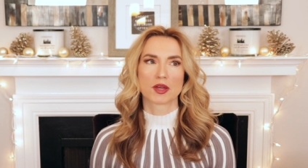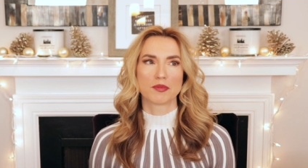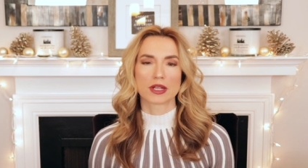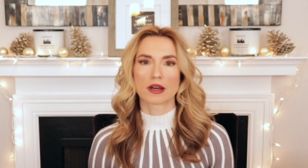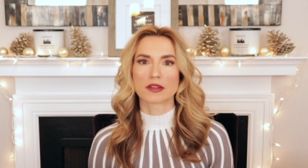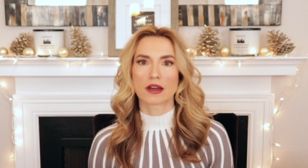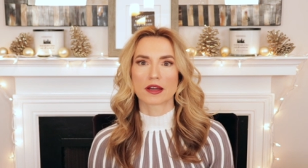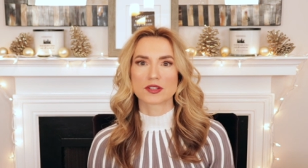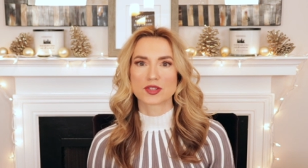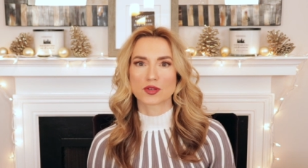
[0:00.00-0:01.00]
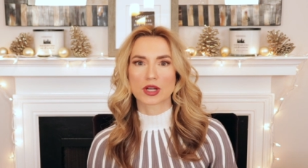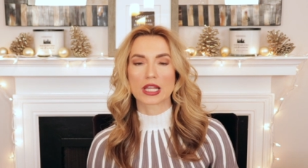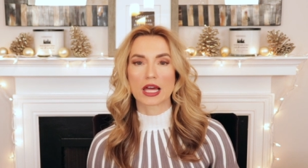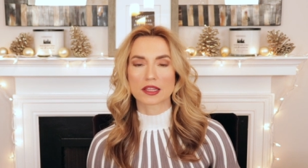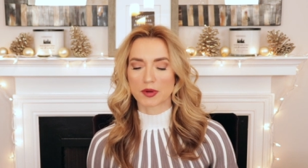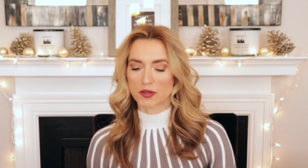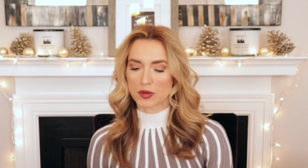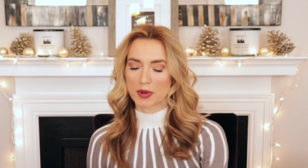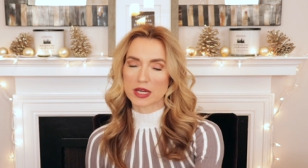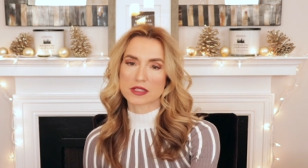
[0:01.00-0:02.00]
been on the hunt to collect them over
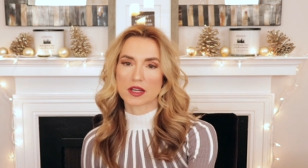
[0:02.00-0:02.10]
the past